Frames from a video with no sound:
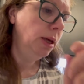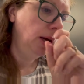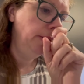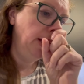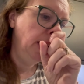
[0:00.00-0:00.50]

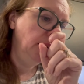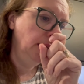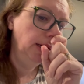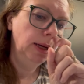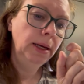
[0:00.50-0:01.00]
And then
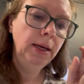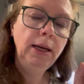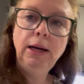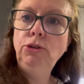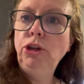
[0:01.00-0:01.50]

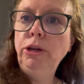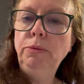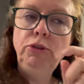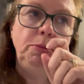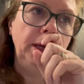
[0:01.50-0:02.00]
I'll show you,
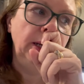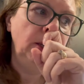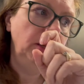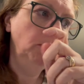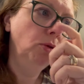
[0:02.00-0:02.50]
we've just been out
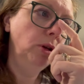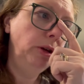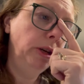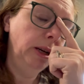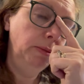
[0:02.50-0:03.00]
to Walk
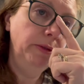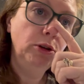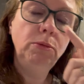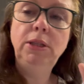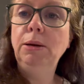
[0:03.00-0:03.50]
Luna and we've gone
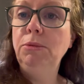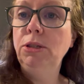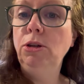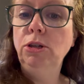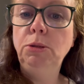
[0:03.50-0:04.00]
up to the
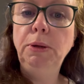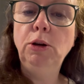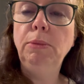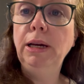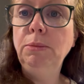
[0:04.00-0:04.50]
Amazon locker to pick
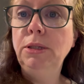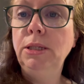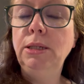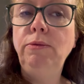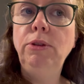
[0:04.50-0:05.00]
up my Amazon
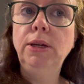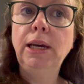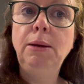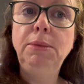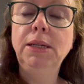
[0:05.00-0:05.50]
delivery that
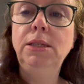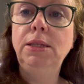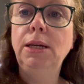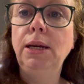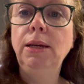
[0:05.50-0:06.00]
came
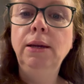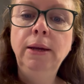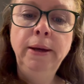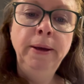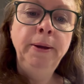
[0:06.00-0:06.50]
yesterday.
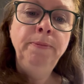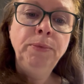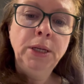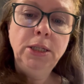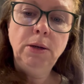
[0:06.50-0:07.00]

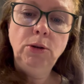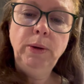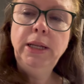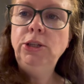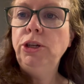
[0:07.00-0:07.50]
So I'll
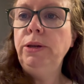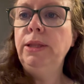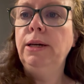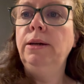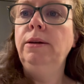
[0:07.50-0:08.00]
quickly show you that.